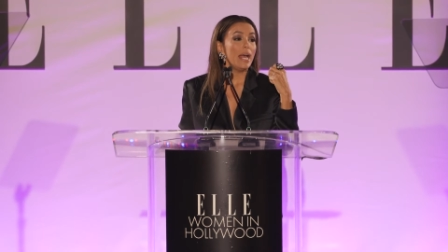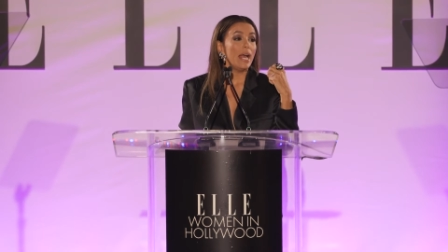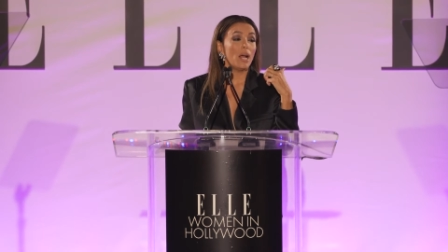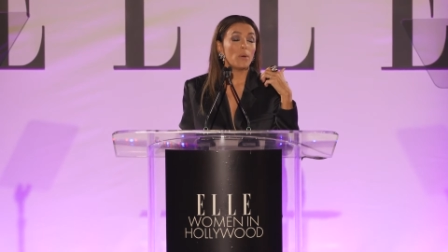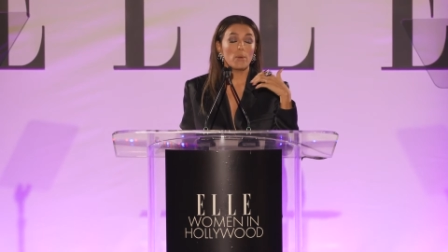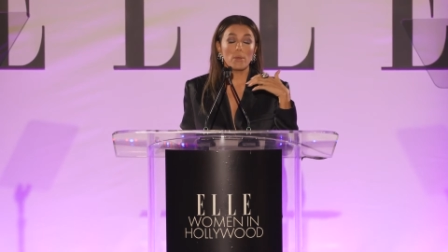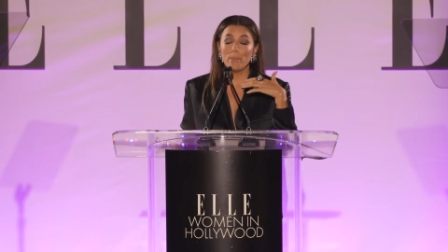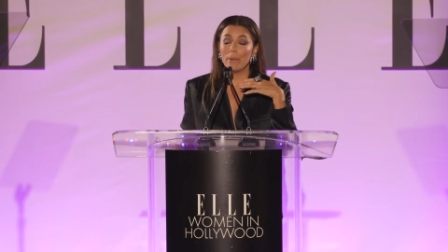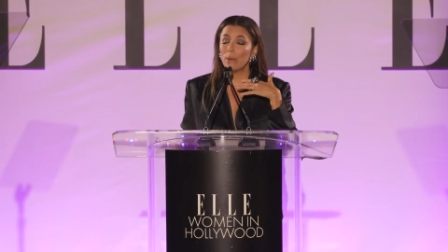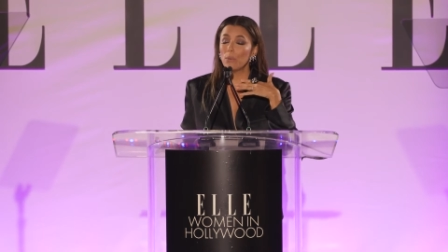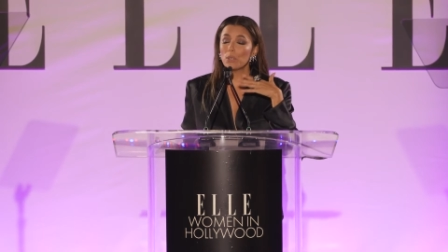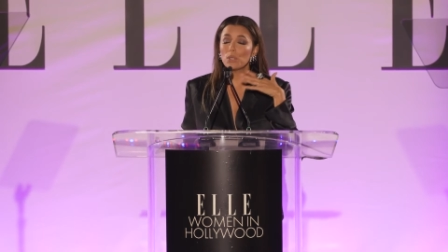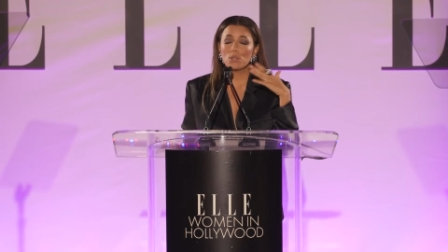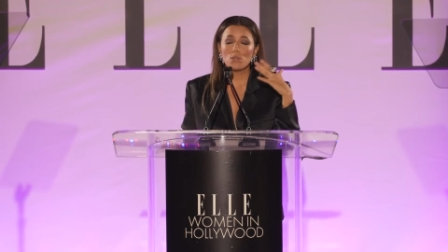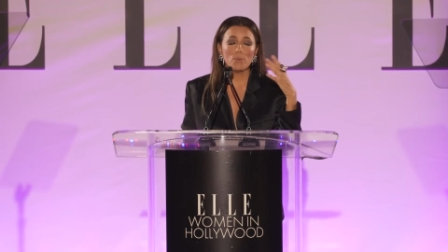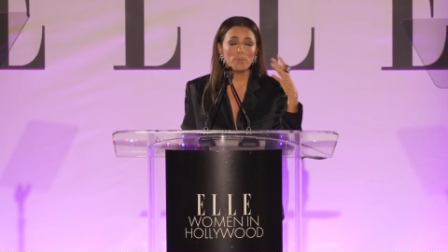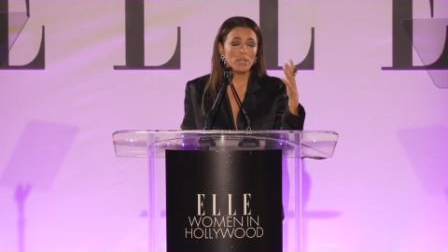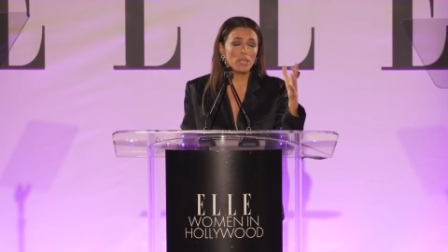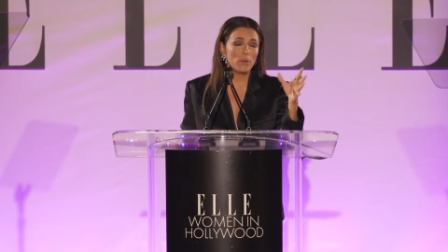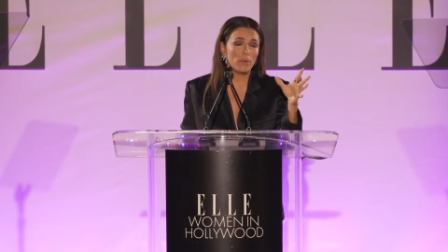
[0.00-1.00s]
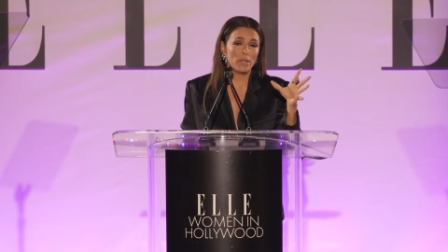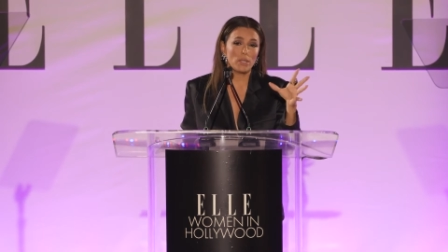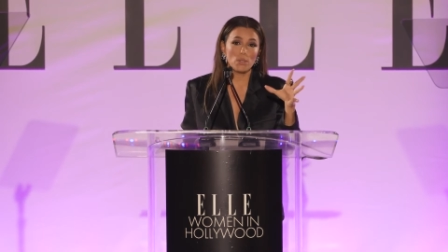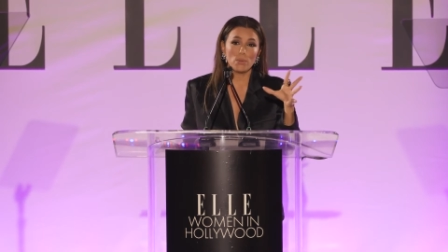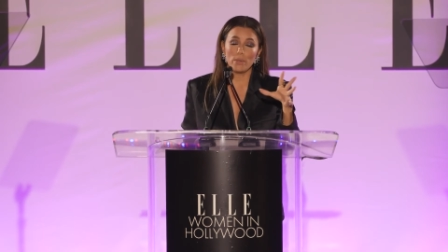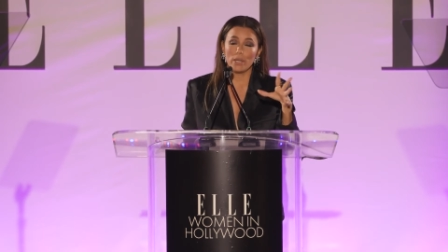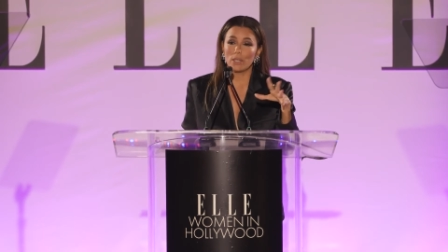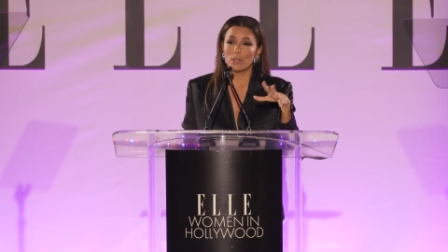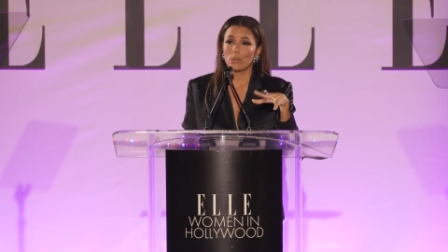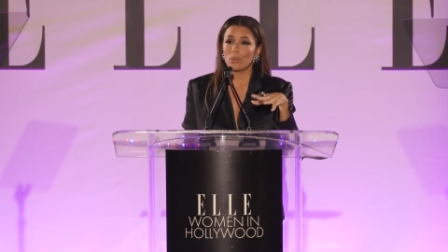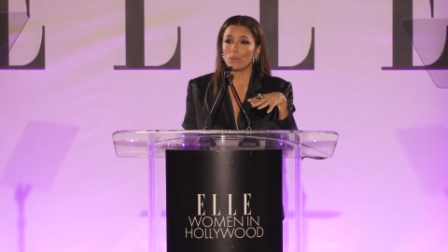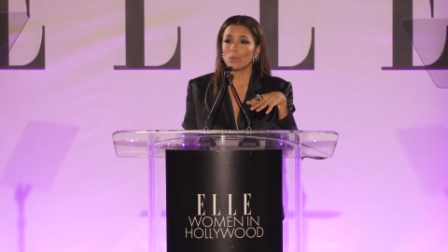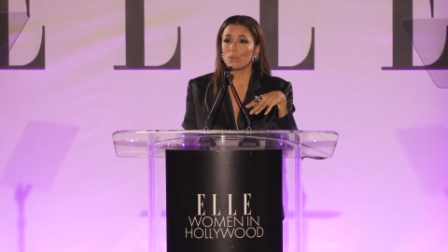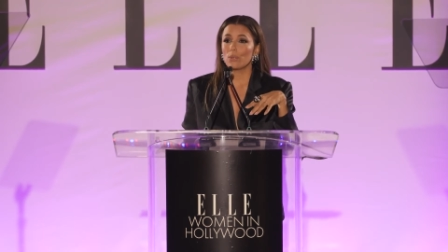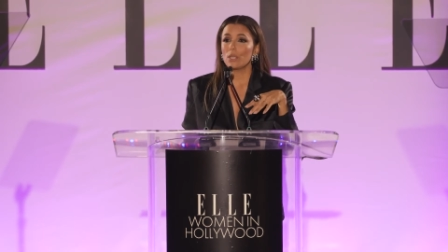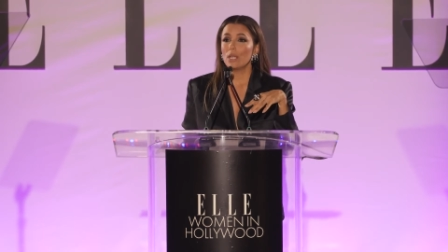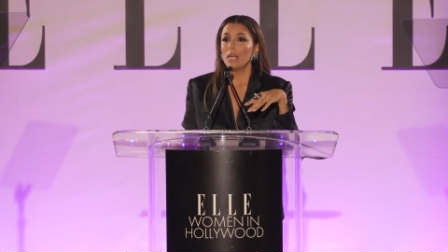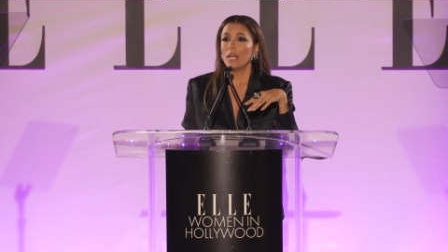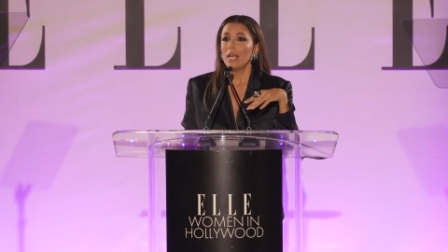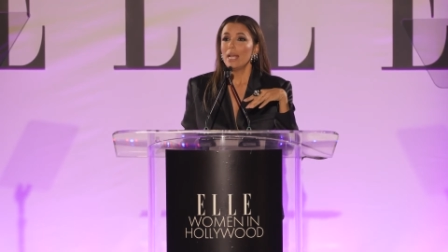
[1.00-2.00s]
And we met with so many great
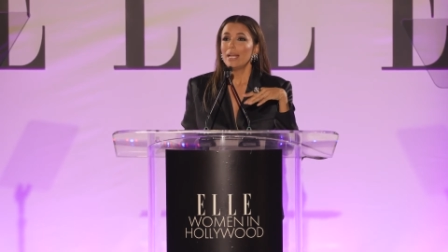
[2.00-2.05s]
directors